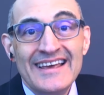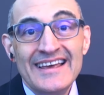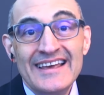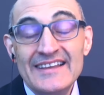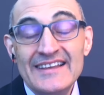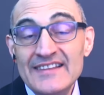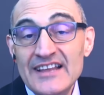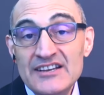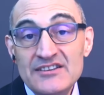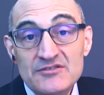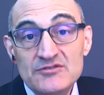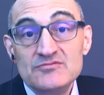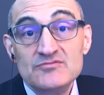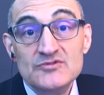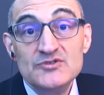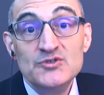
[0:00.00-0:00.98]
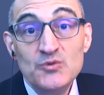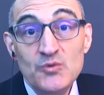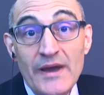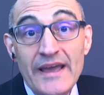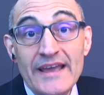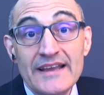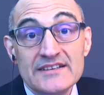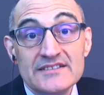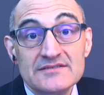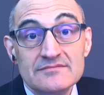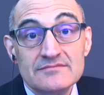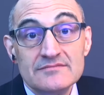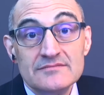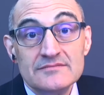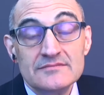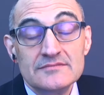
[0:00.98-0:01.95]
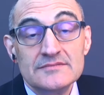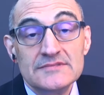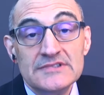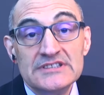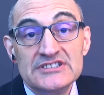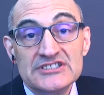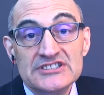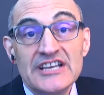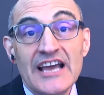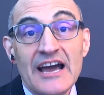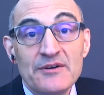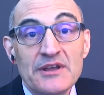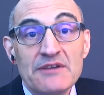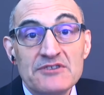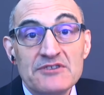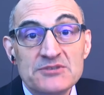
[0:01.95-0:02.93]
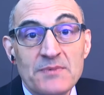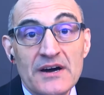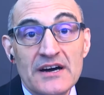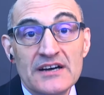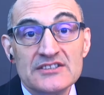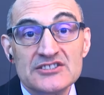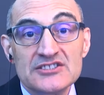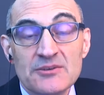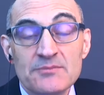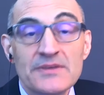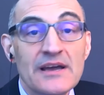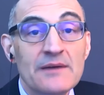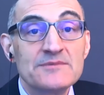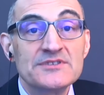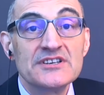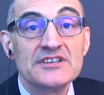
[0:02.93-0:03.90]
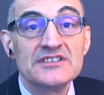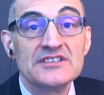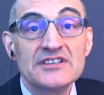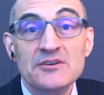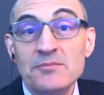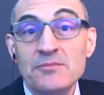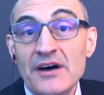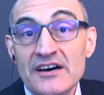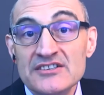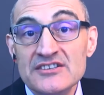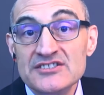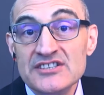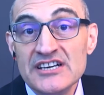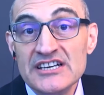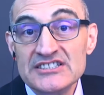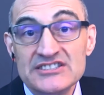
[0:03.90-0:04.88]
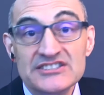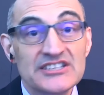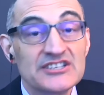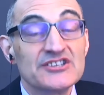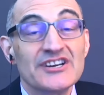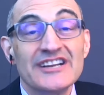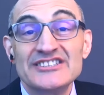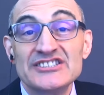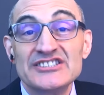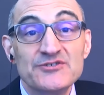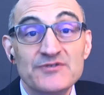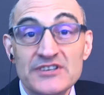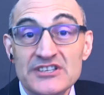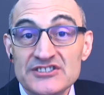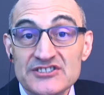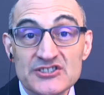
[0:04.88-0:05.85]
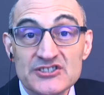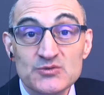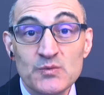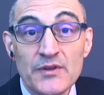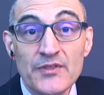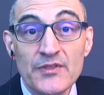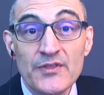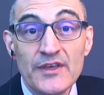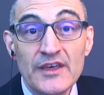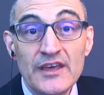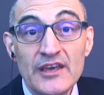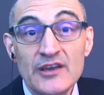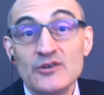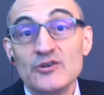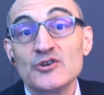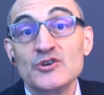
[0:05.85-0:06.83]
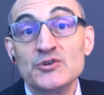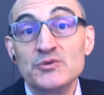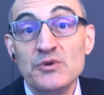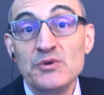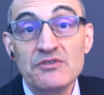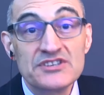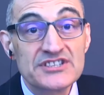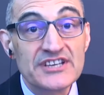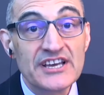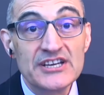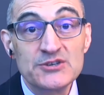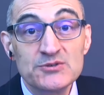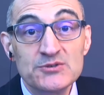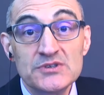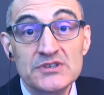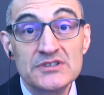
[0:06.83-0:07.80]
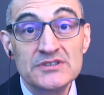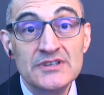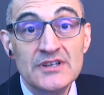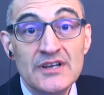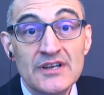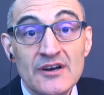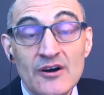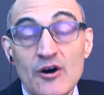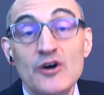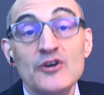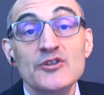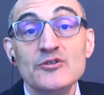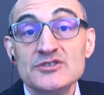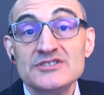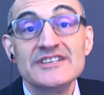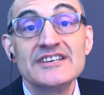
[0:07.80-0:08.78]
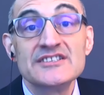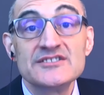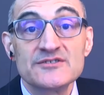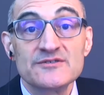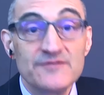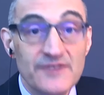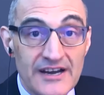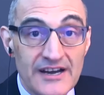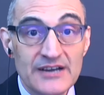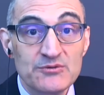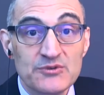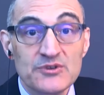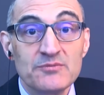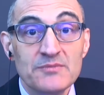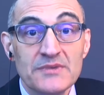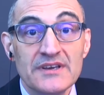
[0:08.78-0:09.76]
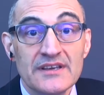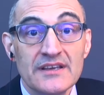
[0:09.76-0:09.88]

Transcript: And then you wait and see how they respond. Sometimes they'll apologize and say, could I just finish this one thing, or could we reschedule? All those things are fine with me.